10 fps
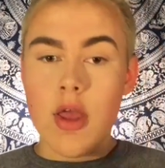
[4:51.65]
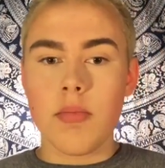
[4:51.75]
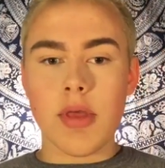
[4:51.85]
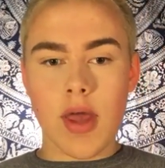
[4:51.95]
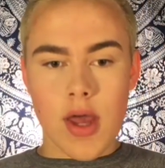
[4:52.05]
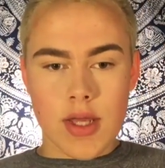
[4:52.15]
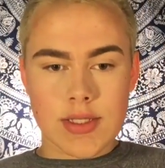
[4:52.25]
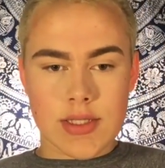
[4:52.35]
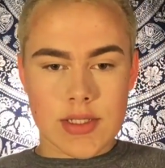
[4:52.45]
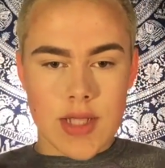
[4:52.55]

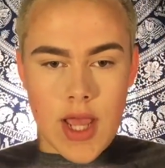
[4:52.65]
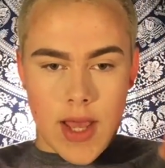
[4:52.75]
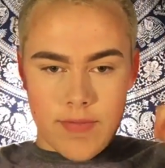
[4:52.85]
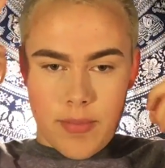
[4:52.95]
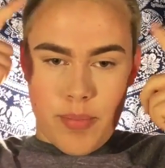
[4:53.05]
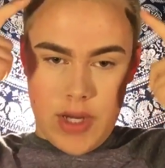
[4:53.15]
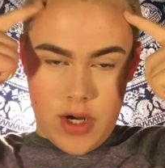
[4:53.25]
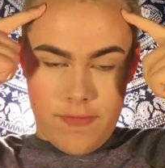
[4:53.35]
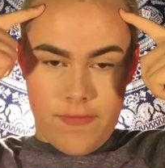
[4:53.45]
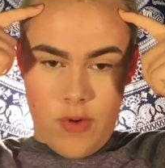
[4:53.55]
Because since I have a
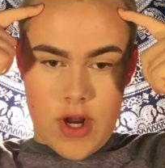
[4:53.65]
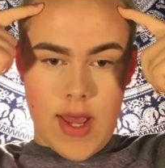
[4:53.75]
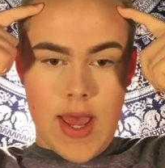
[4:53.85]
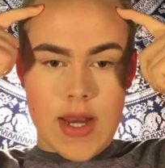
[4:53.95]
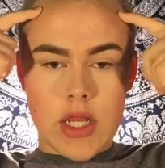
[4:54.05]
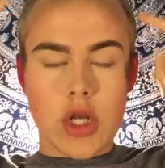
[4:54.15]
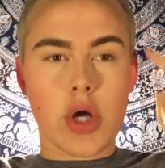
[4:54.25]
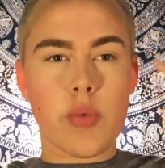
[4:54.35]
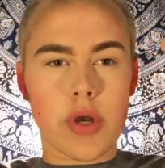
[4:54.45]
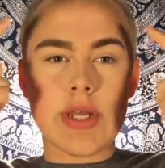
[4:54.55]
bigger forehead, you
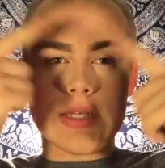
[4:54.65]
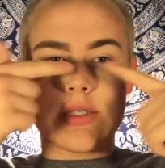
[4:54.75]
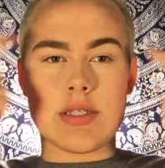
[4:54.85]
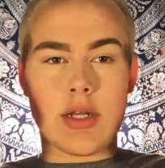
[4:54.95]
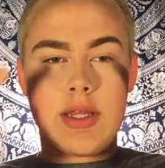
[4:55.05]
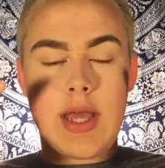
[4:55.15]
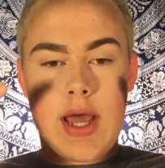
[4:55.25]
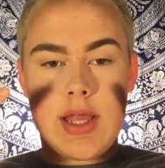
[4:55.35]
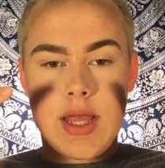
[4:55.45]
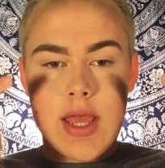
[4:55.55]
don't want to necessarily
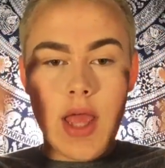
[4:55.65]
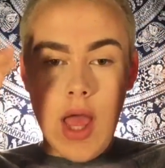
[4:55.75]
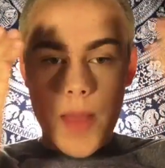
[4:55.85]
highlight,